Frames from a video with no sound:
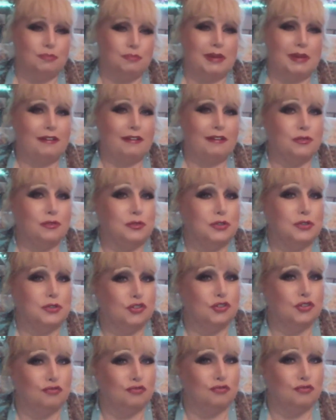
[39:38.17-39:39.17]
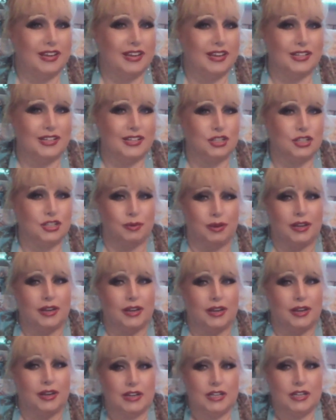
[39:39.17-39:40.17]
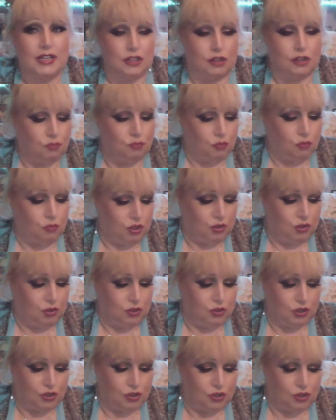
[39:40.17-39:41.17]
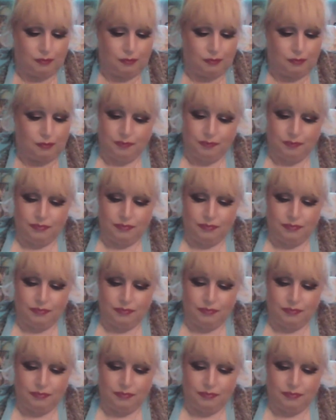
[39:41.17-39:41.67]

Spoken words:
because you may fall straight into it, and I really don't want you to.